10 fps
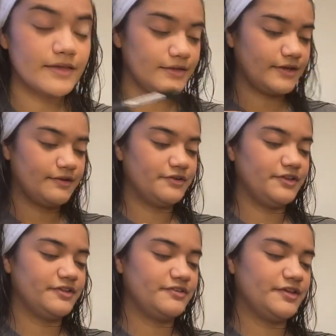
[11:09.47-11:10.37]
Can't
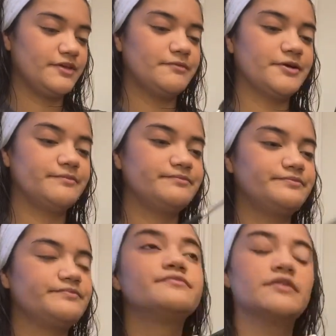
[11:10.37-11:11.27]
really see it, but
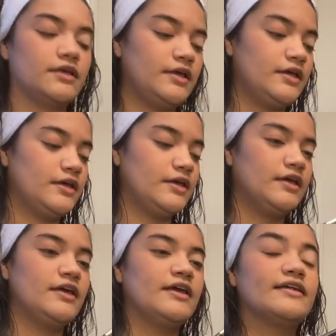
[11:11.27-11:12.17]

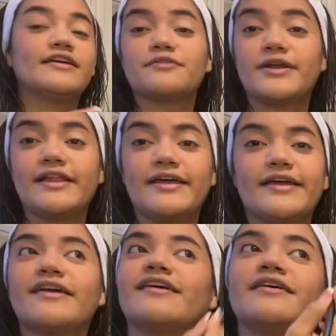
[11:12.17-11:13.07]
that's what I
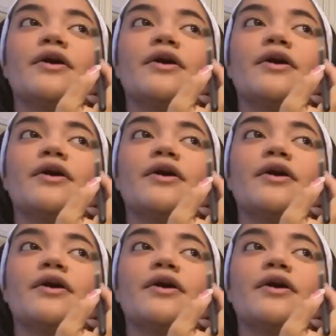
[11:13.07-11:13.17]
like.